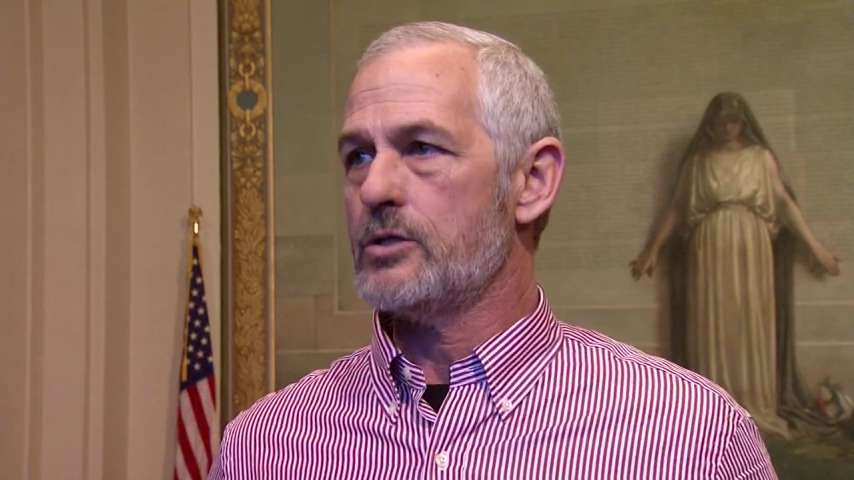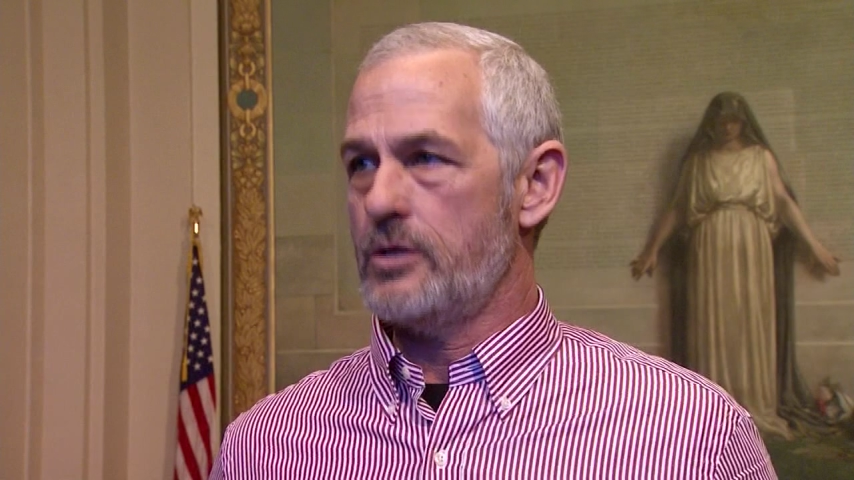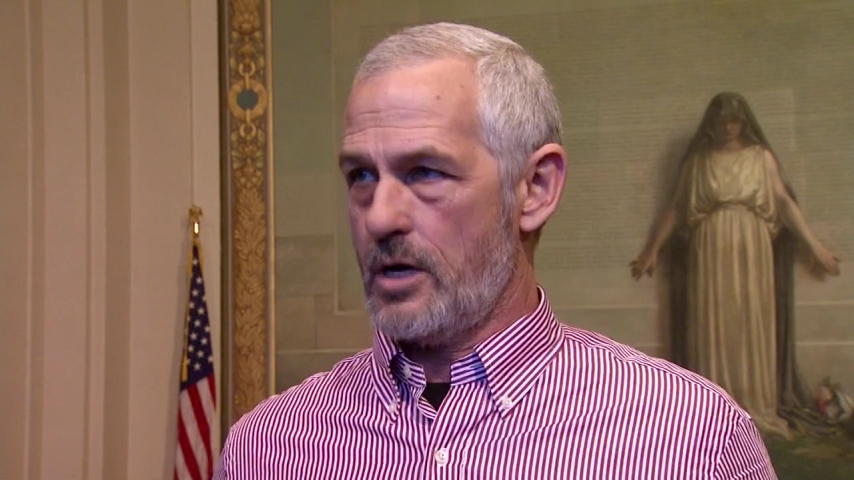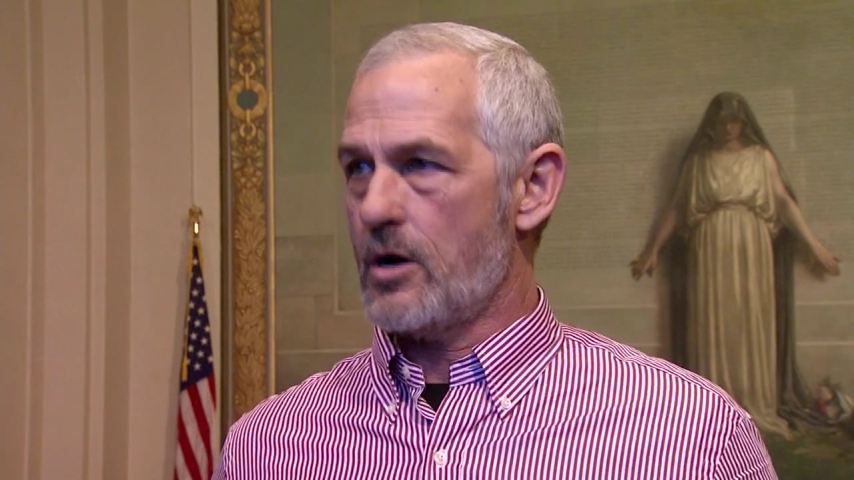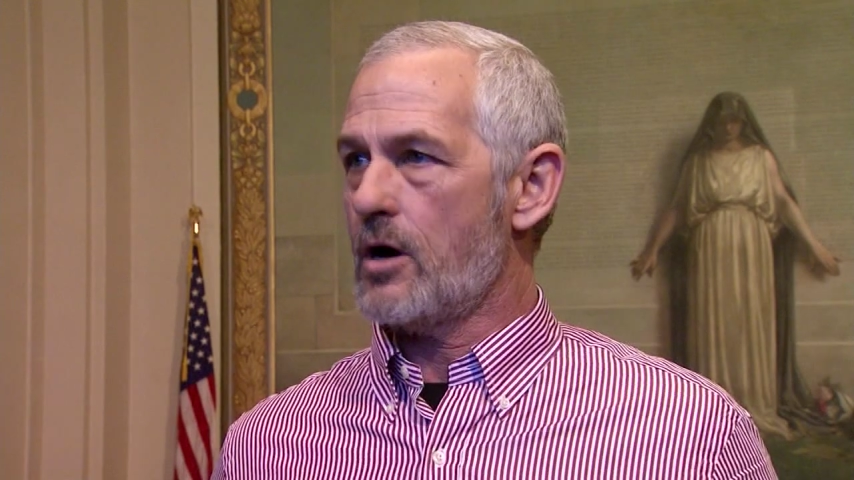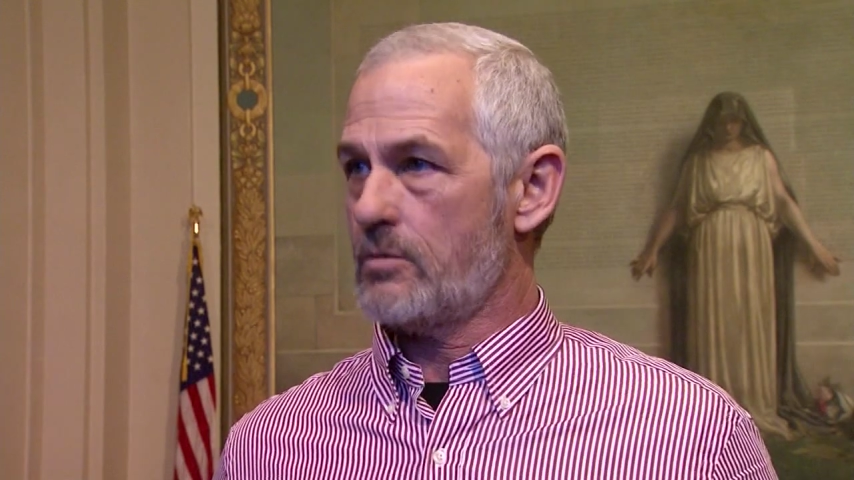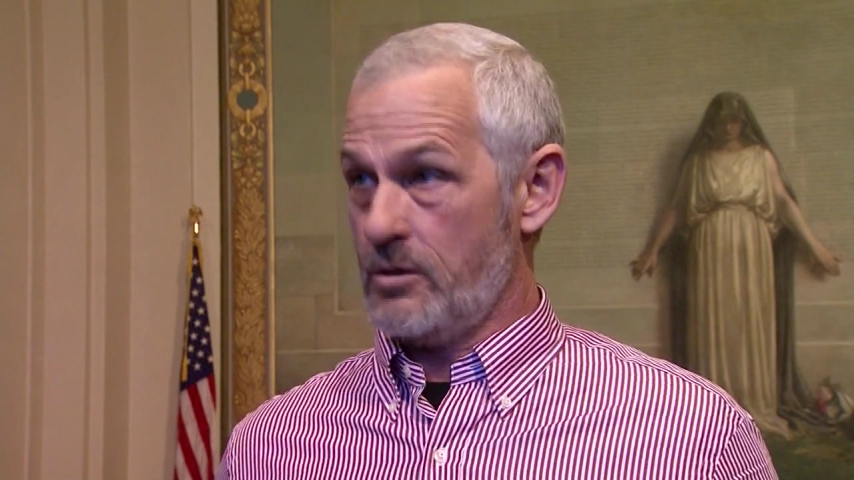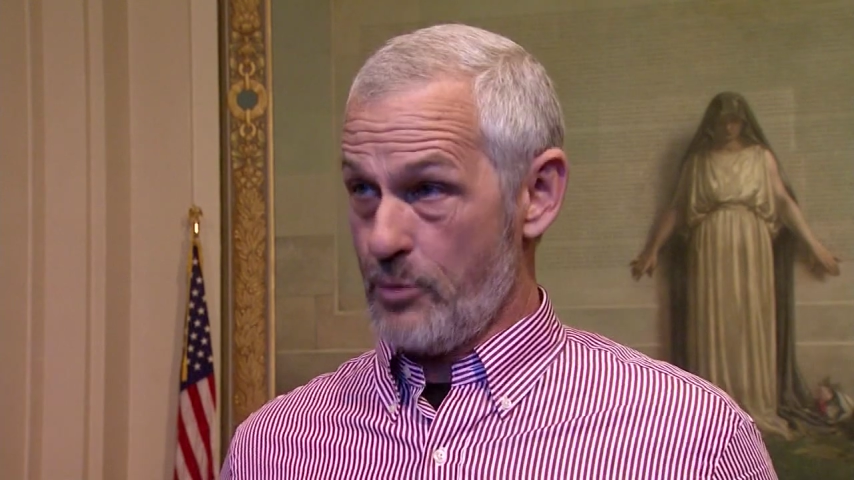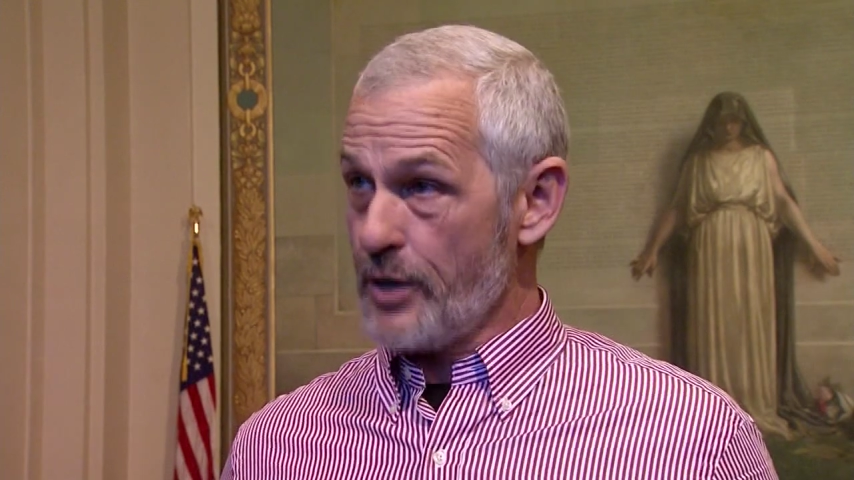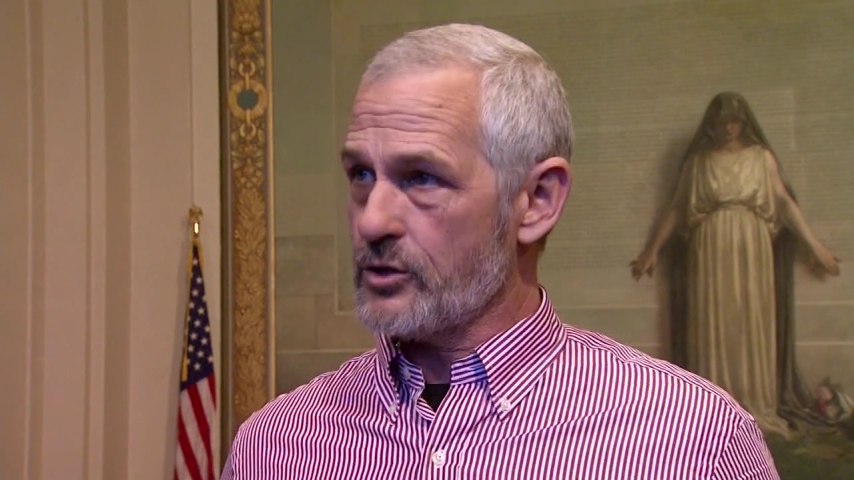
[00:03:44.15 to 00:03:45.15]
that are
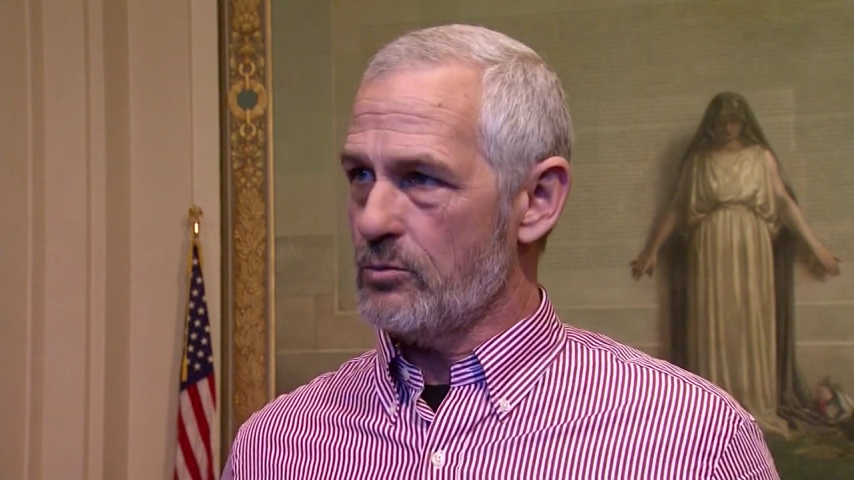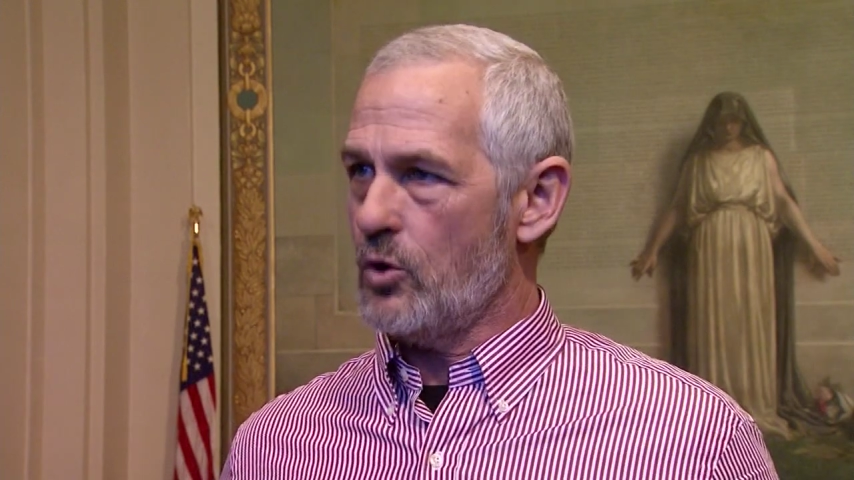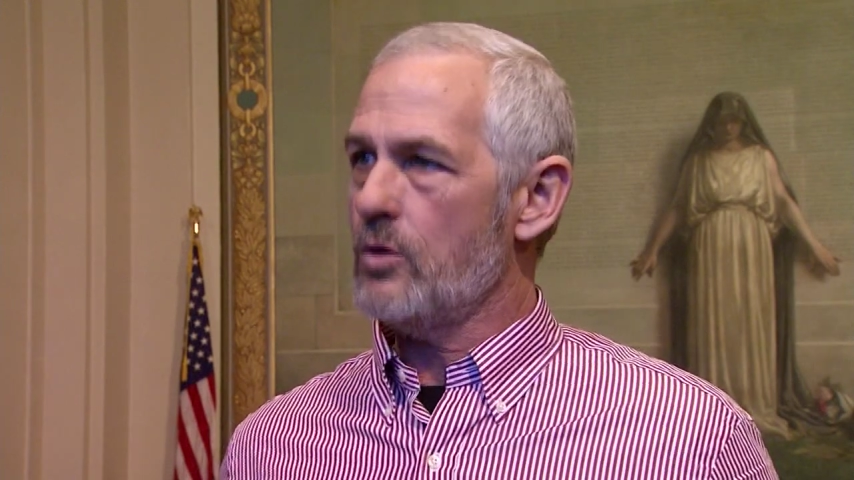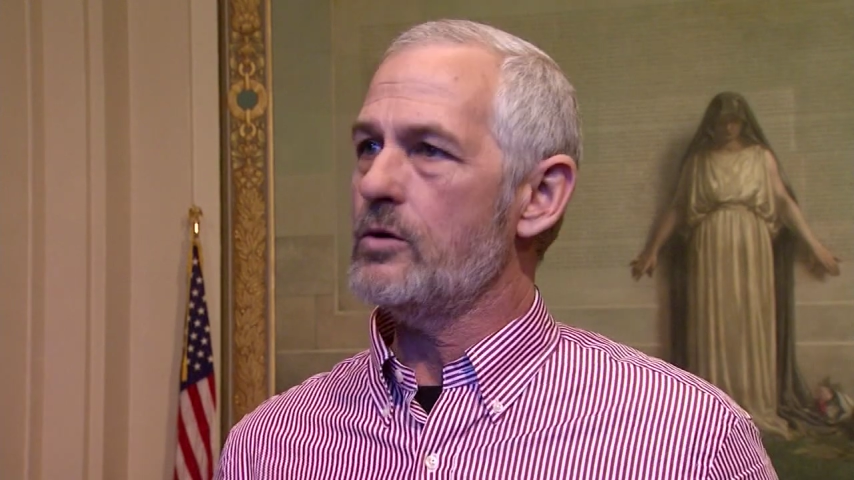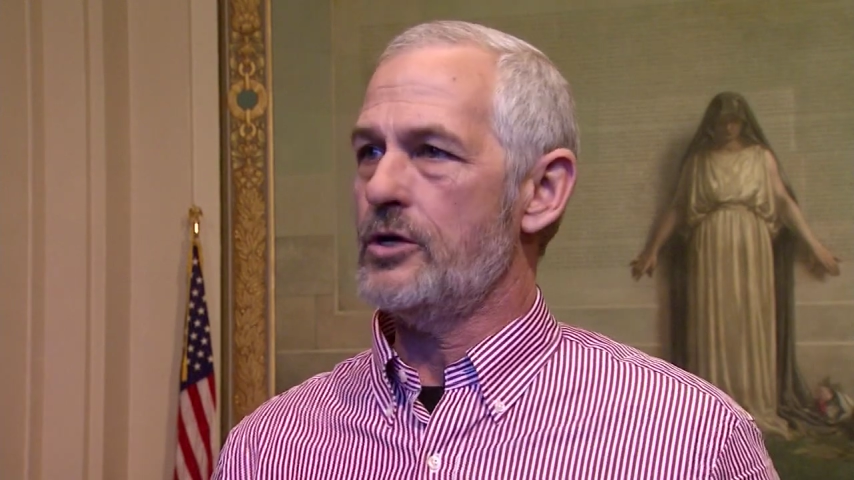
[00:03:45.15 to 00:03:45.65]
combustible,